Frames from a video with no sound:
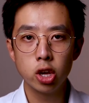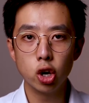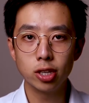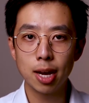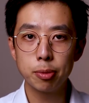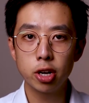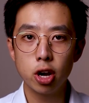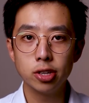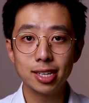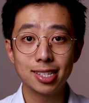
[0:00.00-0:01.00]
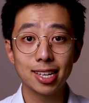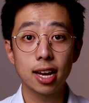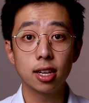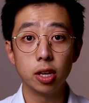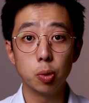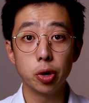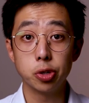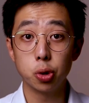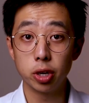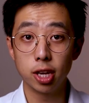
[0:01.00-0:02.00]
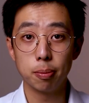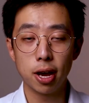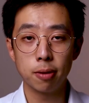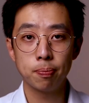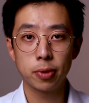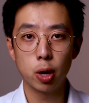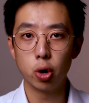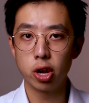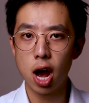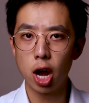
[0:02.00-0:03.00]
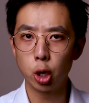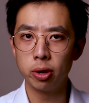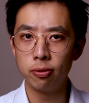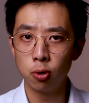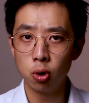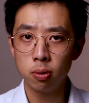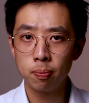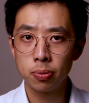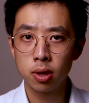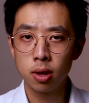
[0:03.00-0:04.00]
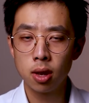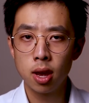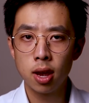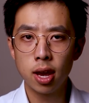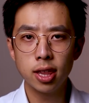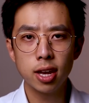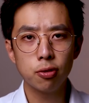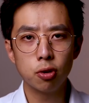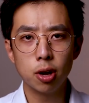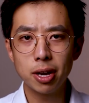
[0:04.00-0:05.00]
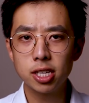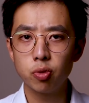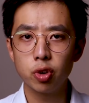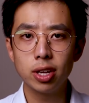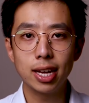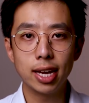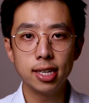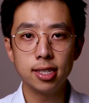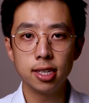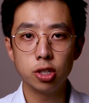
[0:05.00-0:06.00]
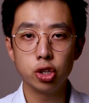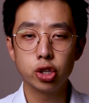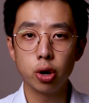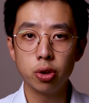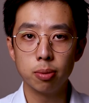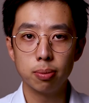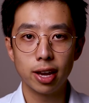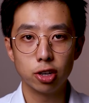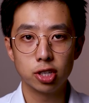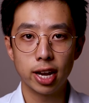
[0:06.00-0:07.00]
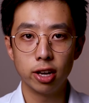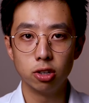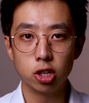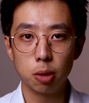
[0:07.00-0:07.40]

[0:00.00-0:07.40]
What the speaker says: Your examiner knows exactly what you're talking about and what you're arguing for, and therefore it makes it really easy to show them that you're staying on